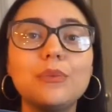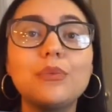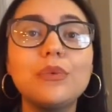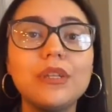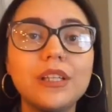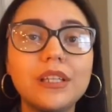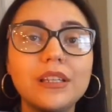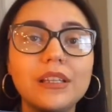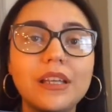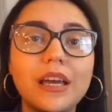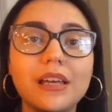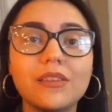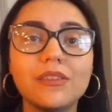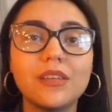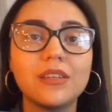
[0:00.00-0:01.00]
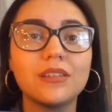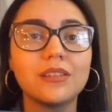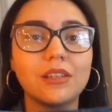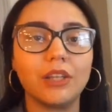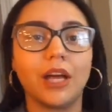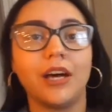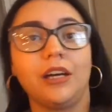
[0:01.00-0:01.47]
really like these
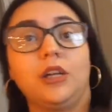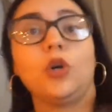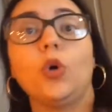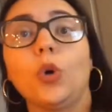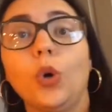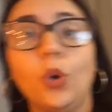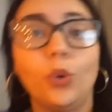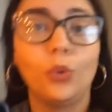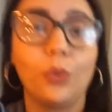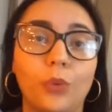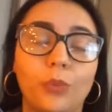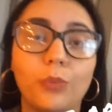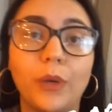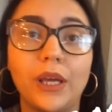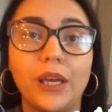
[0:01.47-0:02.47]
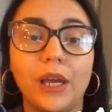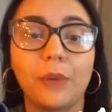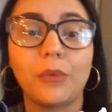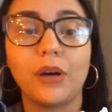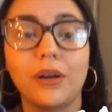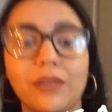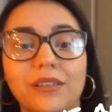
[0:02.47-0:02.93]
a lot. Oh, my camera.